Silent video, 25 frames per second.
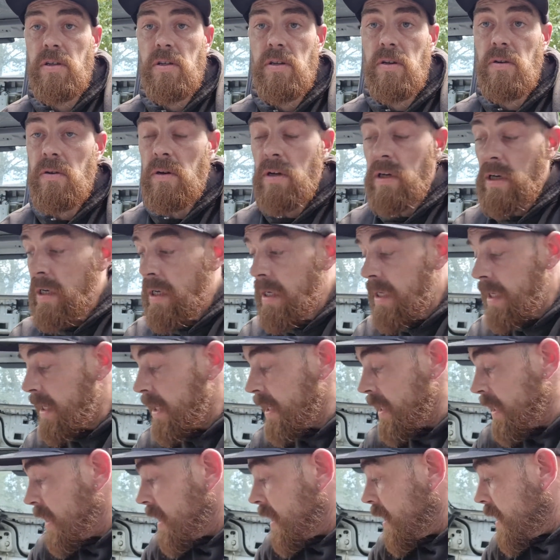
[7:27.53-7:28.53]
So
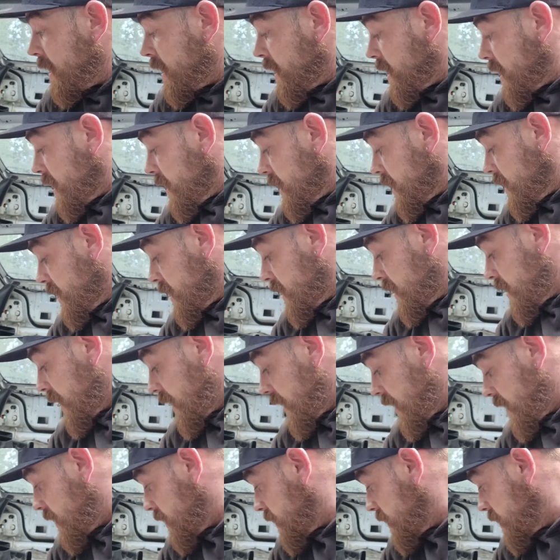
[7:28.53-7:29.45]
yeah,